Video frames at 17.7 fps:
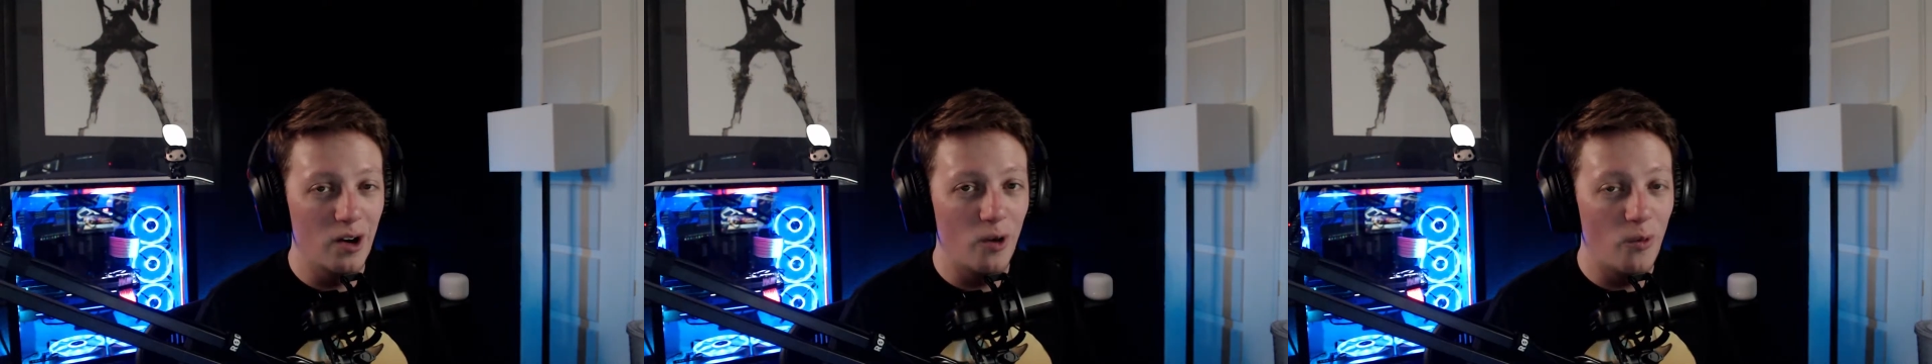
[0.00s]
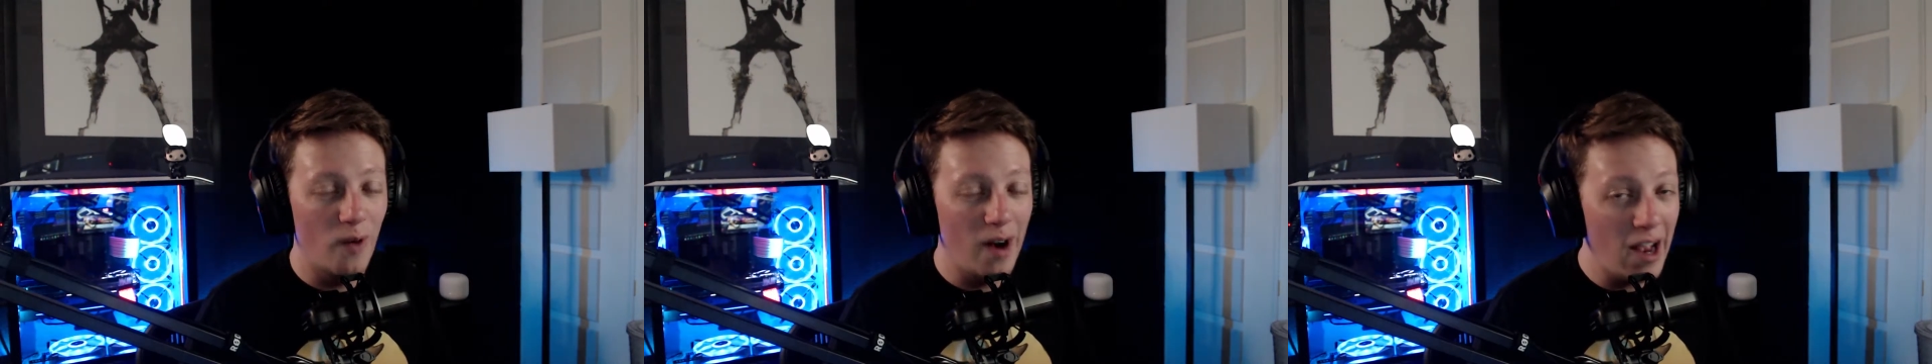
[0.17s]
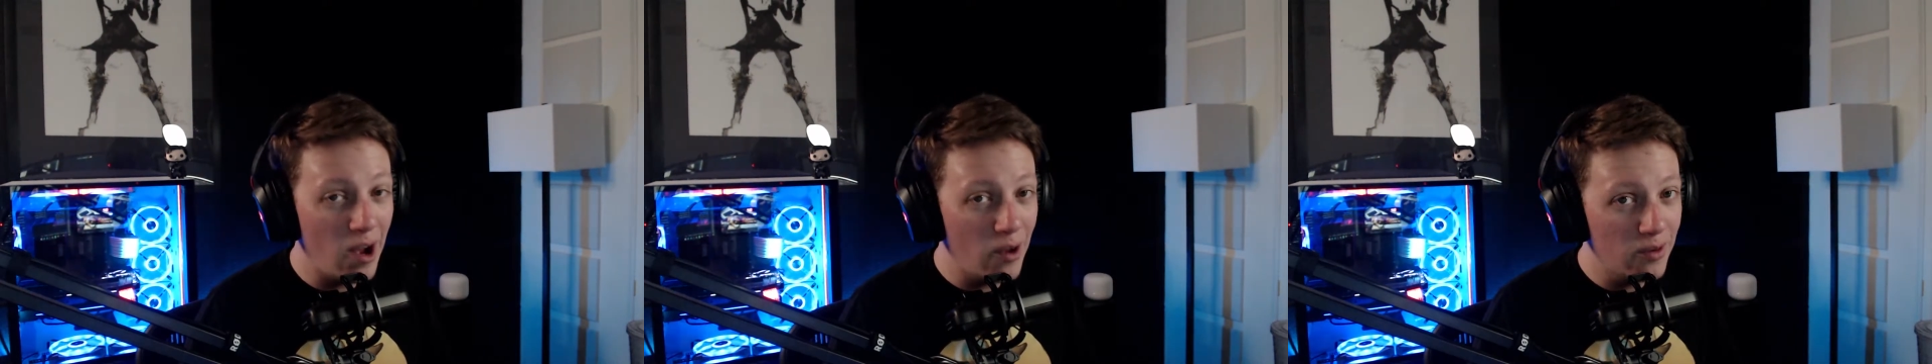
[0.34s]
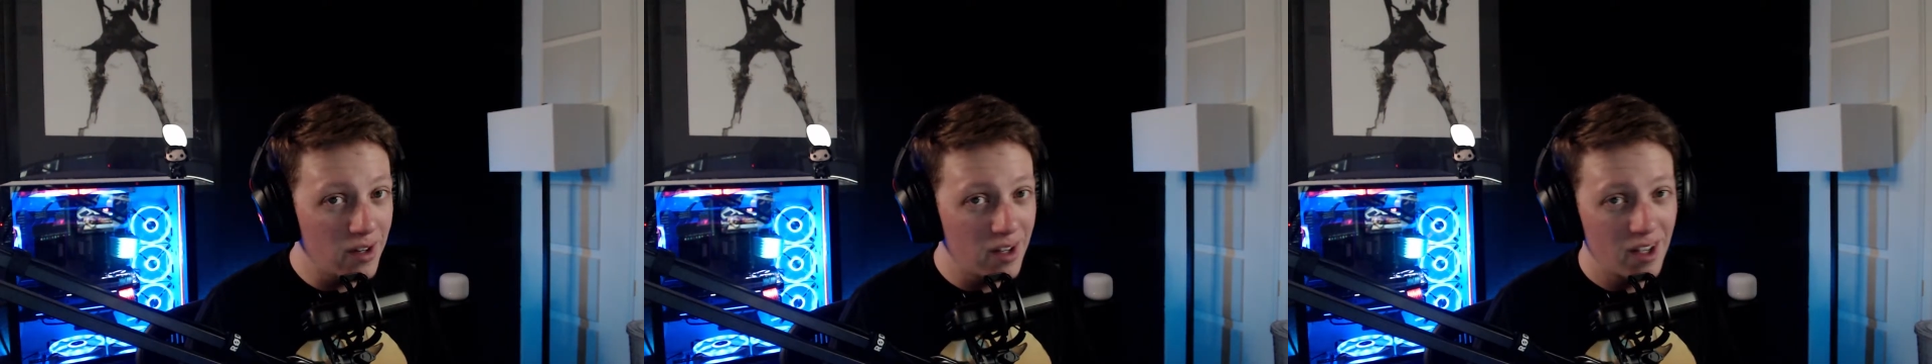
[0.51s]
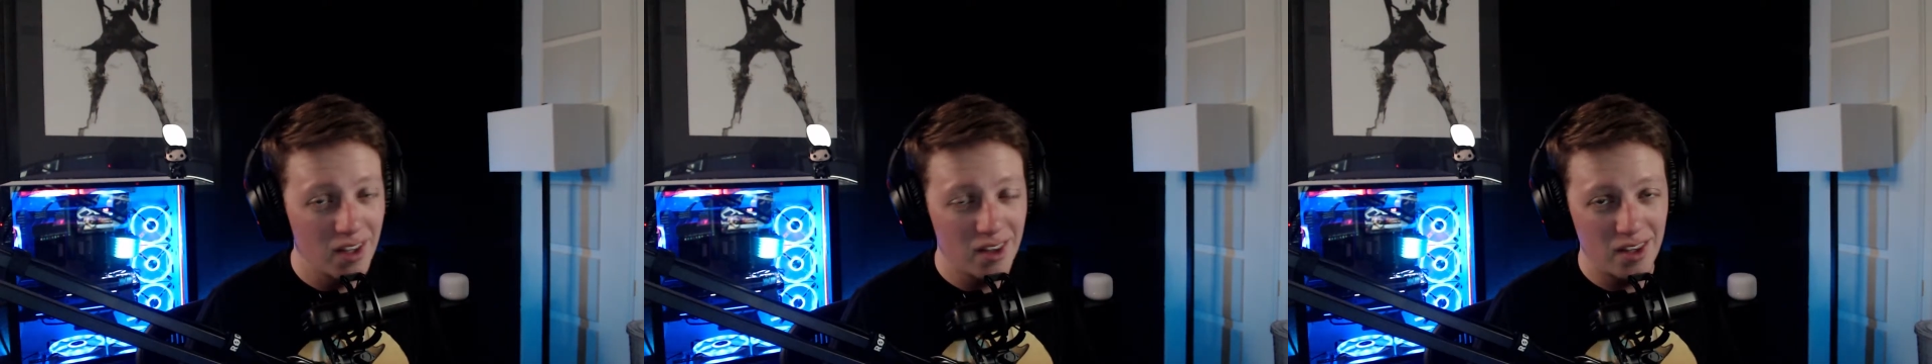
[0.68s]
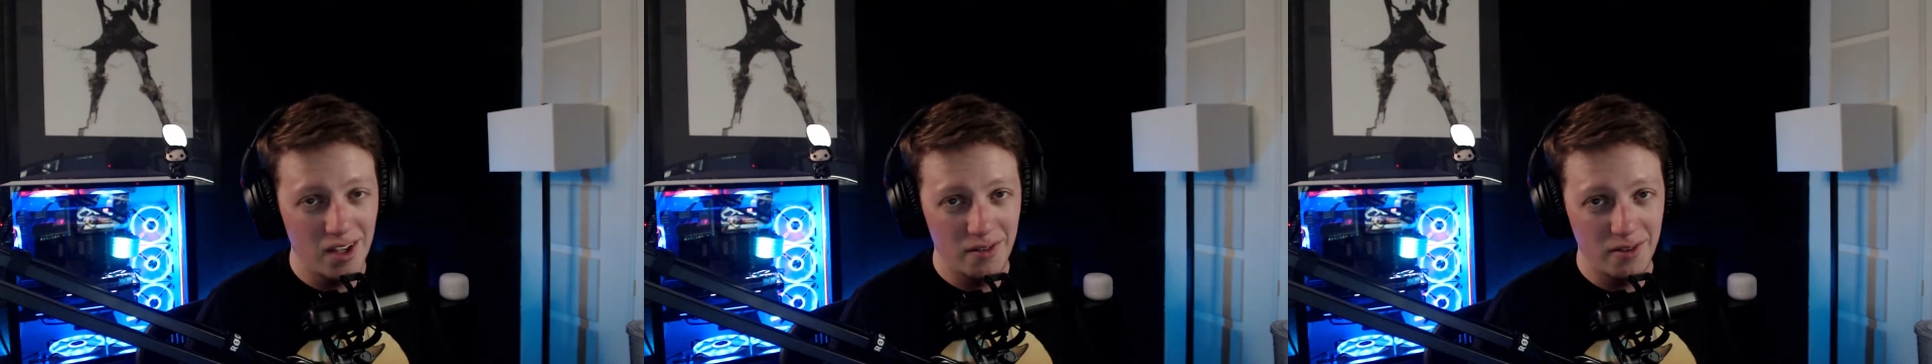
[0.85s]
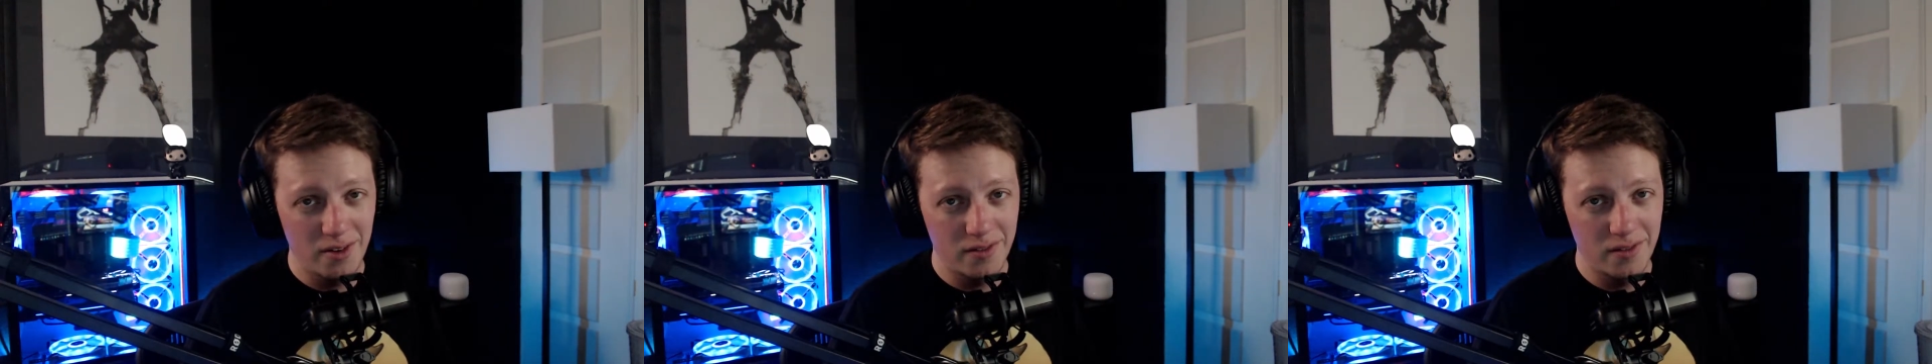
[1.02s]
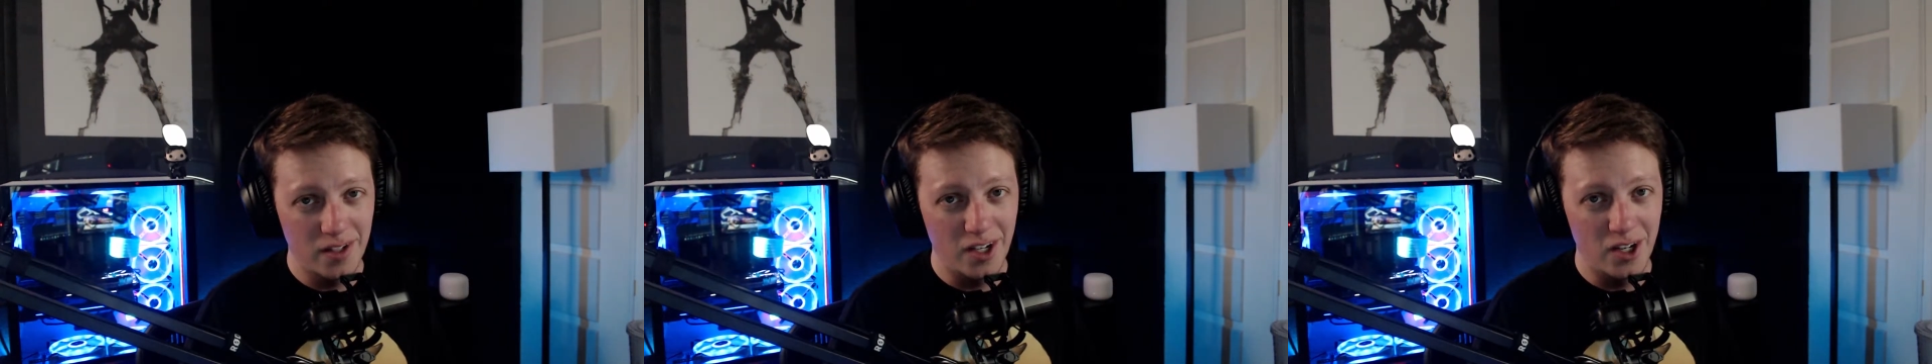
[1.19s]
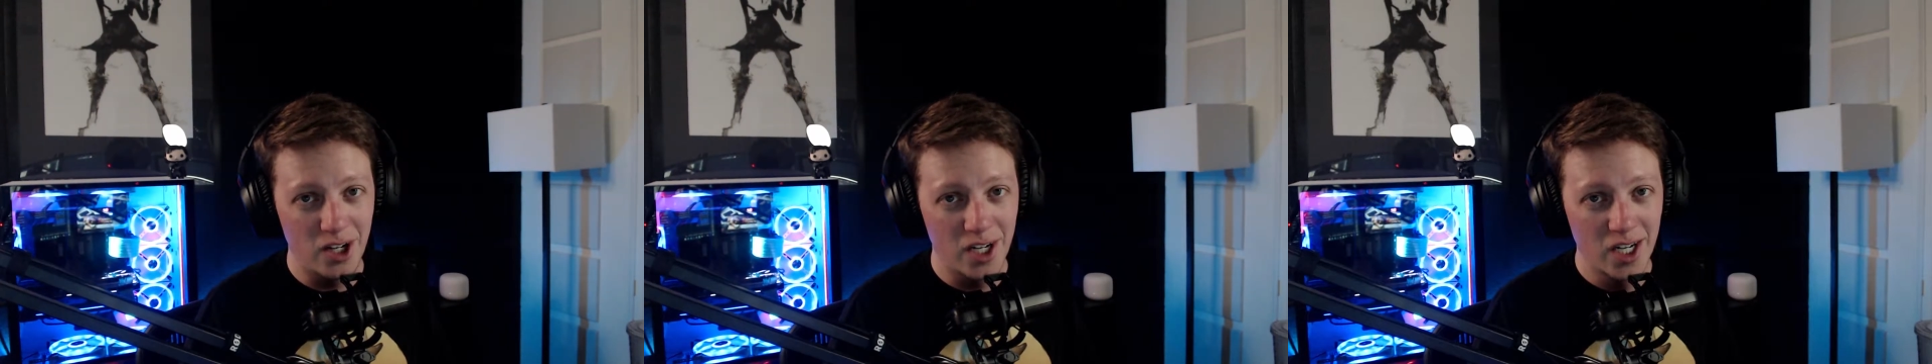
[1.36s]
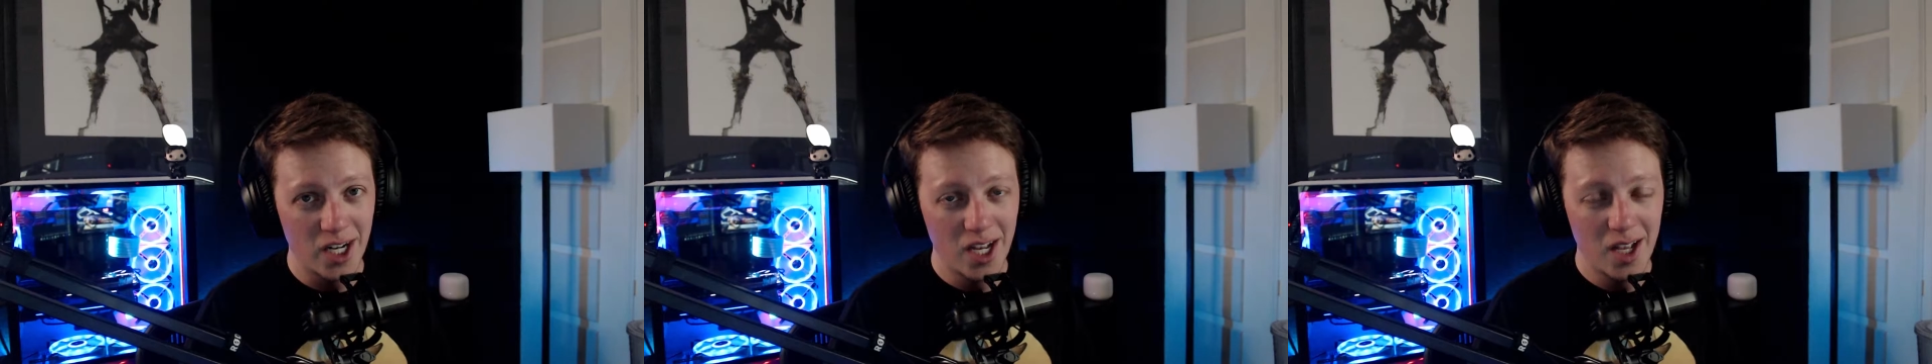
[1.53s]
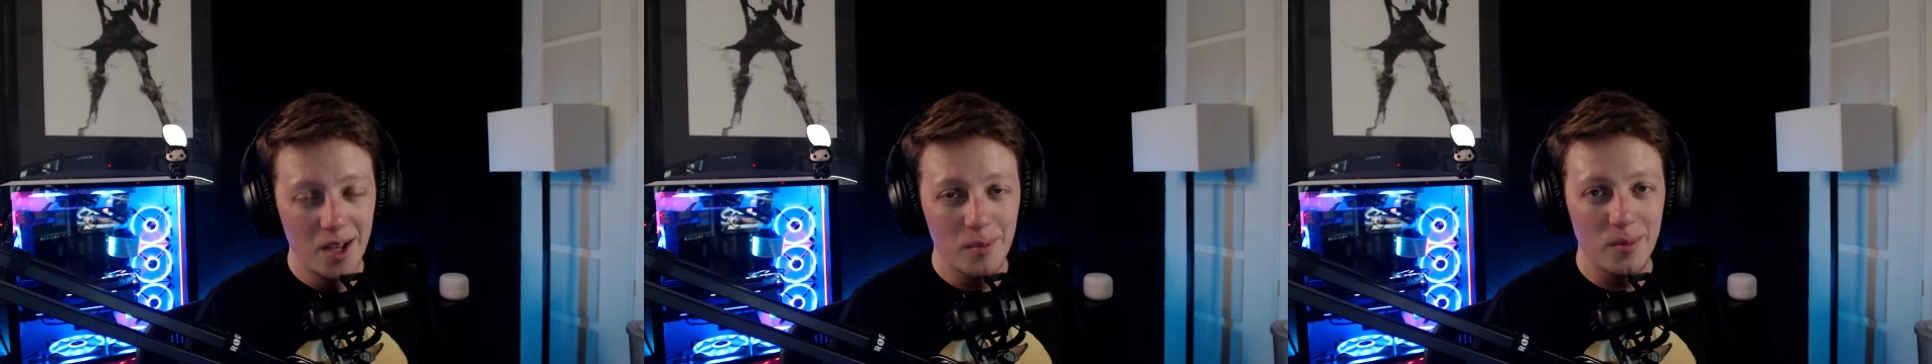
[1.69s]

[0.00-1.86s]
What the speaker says: around the FFAR.